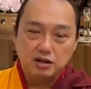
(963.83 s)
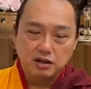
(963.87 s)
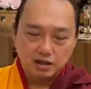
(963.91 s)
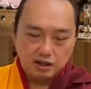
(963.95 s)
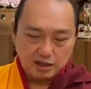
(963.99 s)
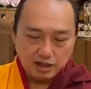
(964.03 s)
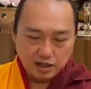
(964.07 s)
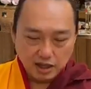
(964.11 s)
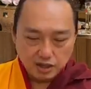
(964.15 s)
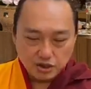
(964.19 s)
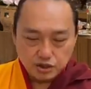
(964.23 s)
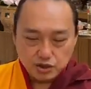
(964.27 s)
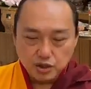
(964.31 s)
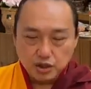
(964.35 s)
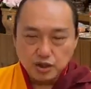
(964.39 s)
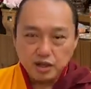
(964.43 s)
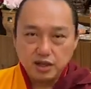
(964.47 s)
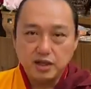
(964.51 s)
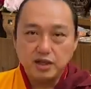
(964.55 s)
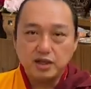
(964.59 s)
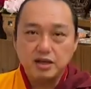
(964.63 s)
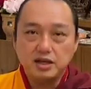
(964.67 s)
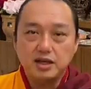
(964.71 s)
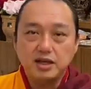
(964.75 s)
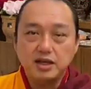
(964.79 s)

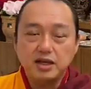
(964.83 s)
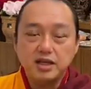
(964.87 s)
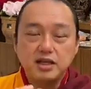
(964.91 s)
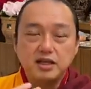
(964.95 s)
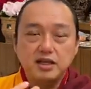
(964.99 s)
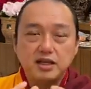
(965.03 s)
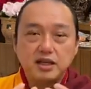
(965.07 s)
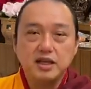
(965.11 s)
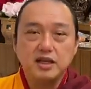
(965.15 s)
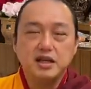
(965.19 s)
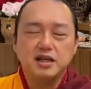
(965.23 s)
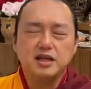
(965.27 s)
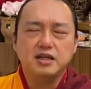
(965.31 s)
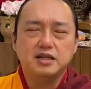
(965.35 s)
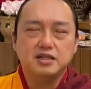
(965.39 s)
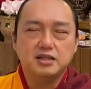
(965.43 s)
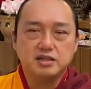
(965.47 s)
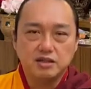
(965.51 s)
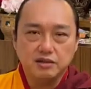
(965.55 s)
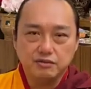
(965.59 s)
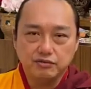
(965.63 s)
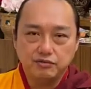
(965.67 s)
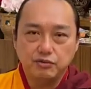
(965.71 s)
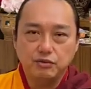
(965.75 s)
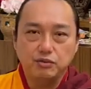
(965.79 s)
actually eating is
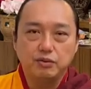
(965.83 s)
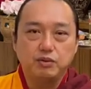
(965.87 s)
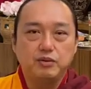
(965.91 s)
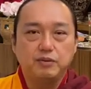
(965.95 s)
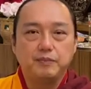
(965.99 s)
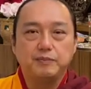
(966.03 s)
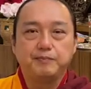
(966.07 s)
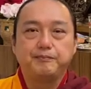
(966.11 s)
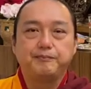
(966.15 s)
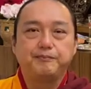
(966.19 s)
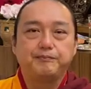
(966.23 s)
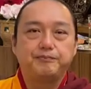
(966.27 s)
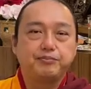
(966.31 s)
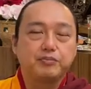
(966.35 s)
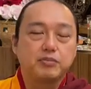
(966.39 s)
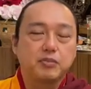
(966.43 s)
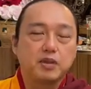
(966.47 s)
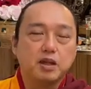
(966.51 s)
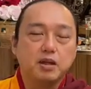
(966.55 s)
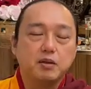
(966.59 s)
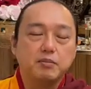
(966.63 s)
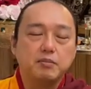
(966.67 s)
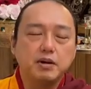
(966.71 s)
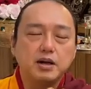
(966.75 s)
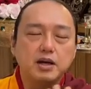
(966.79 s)
the food.
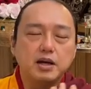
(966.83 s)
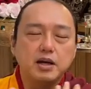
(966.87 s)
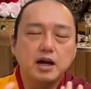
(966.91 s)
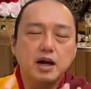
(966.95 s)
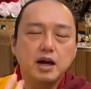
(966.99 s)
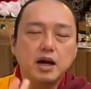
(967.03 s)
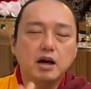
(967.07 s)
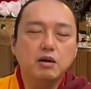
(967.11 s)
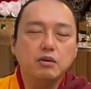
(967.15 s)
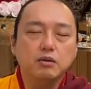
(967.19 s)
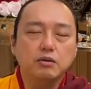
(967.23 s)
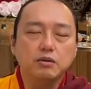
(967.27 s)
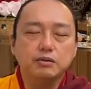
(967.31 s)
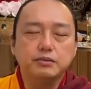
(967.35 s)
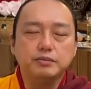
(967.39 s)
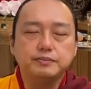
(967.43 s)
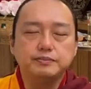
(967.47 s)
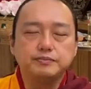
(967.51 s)
But now,